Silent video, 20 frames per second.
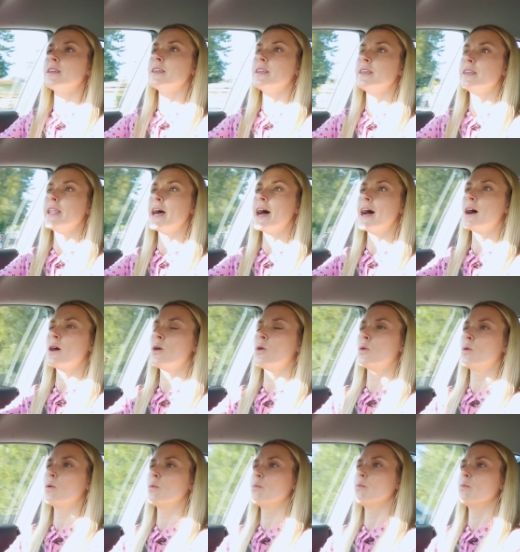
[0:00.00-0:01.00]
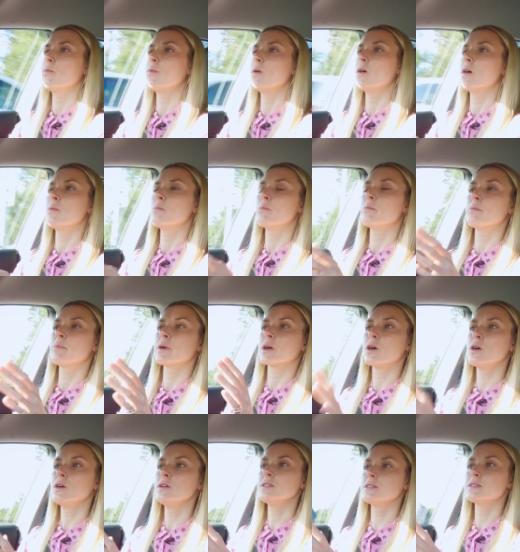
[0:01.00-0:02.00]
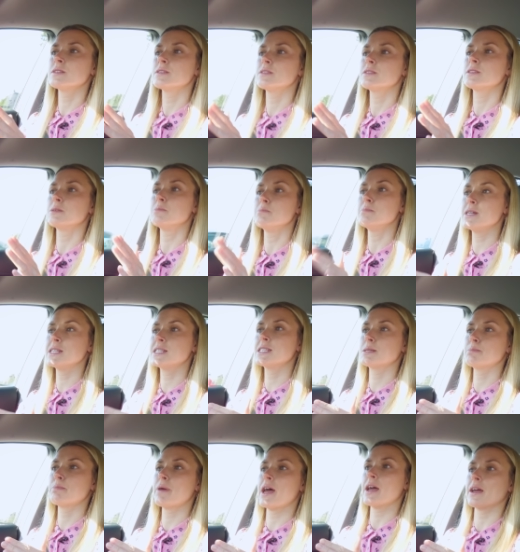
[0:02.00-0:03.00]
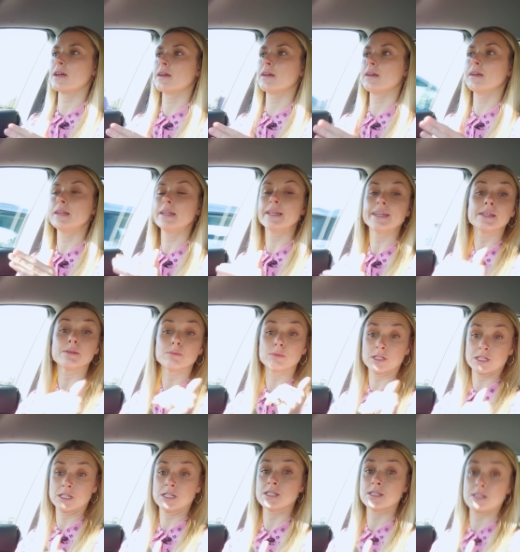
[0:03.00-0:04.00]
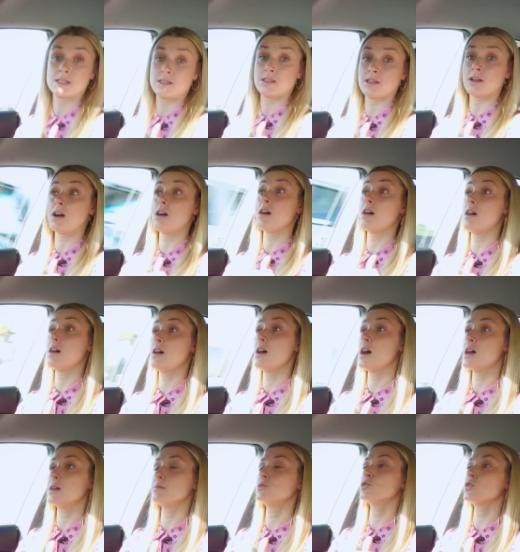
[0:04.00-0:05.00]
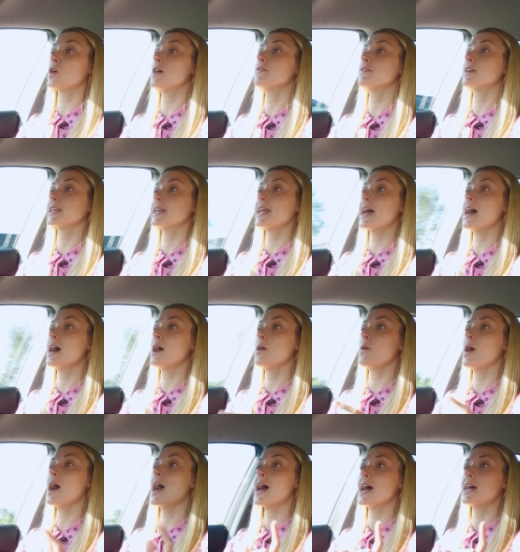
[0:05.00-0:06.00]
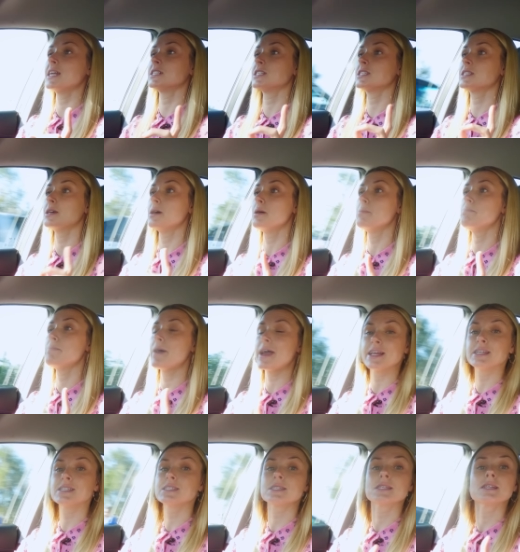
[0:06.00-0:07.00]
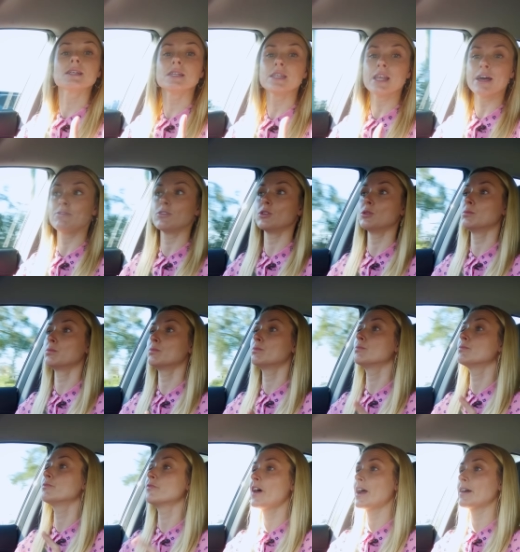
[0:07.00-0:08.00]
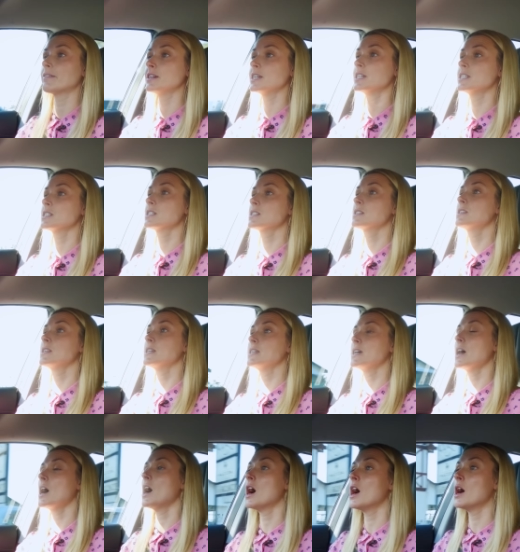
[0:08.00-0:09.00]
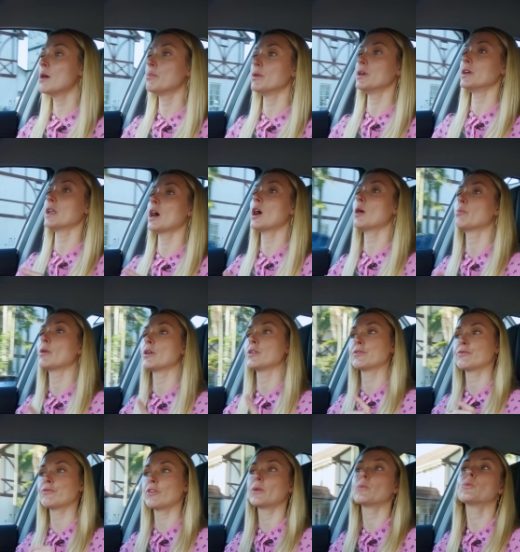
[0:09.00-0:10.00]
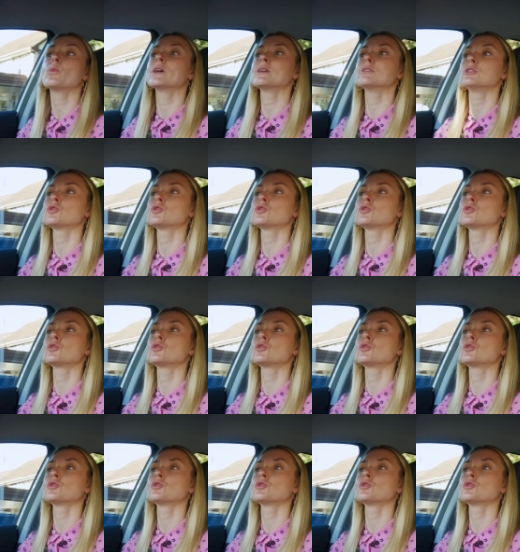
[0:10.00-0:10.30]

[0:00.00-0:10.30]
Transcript: Now, because the mid-spec Elite, which is the car I'm driving now, and the base level variant, the Urban, are both front-wheel